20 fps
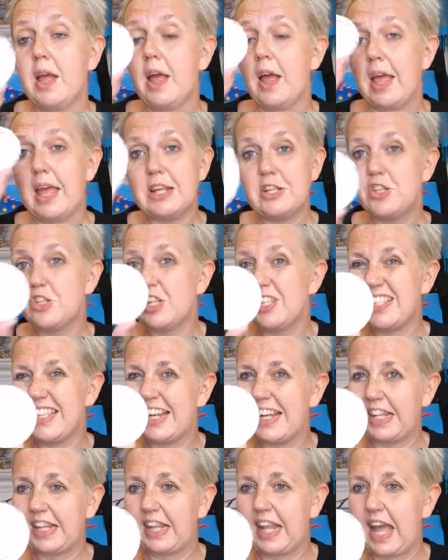It's just a
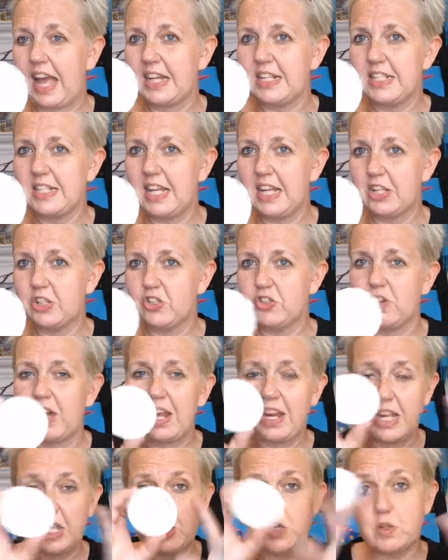little added extra, and
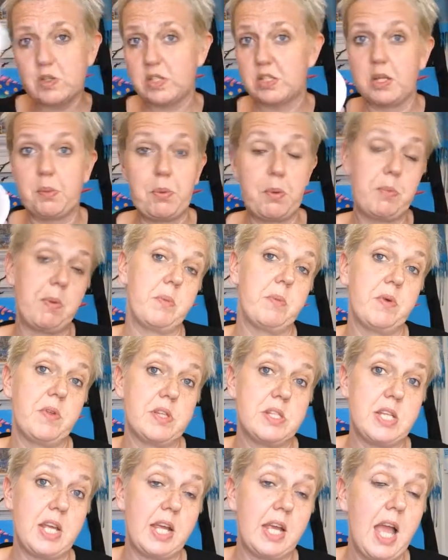it uses up a bit more of
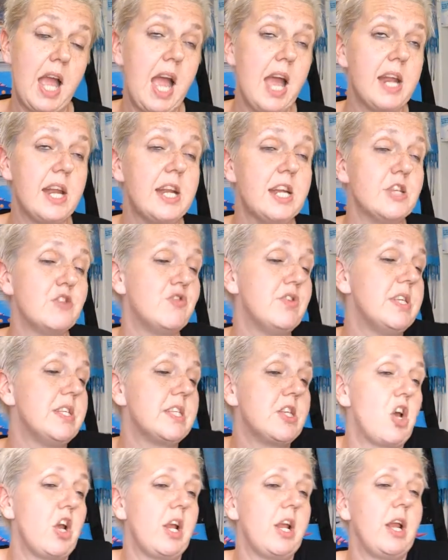the tin can, and it's
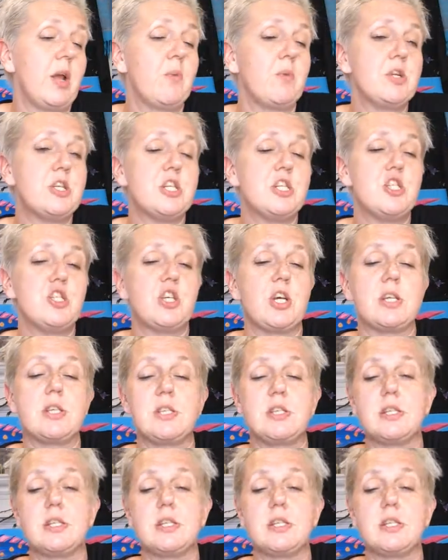recycling, which is just